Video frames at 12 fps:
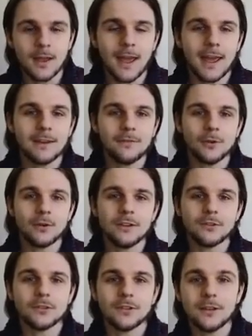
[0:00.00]
And if you're
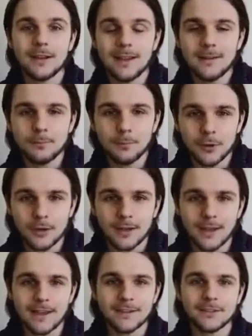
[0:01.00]
interested in booking
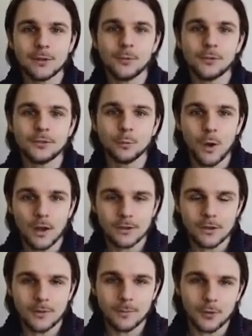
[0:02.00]
a school's
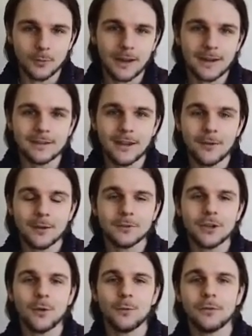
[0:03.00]
workshop or planetarium
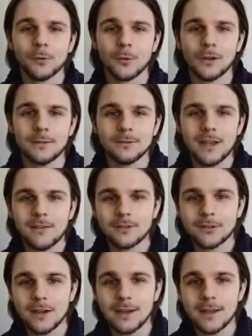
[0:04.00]
show with the Royal
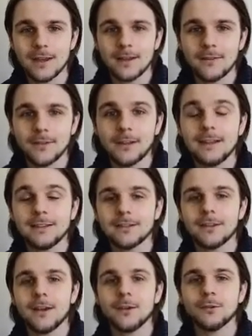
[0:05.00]
Observatory, the links to
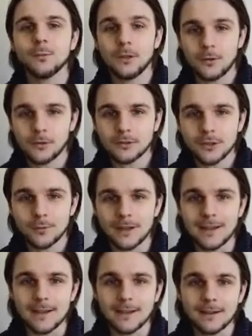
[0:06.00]
those will also
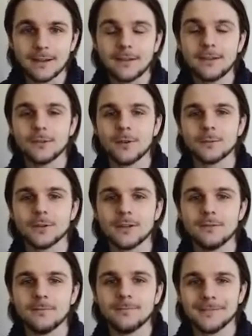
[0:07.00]
be in the
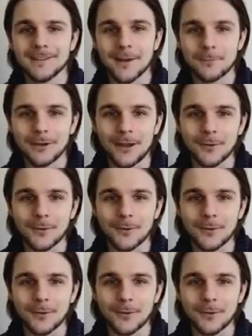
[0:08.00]
description down below.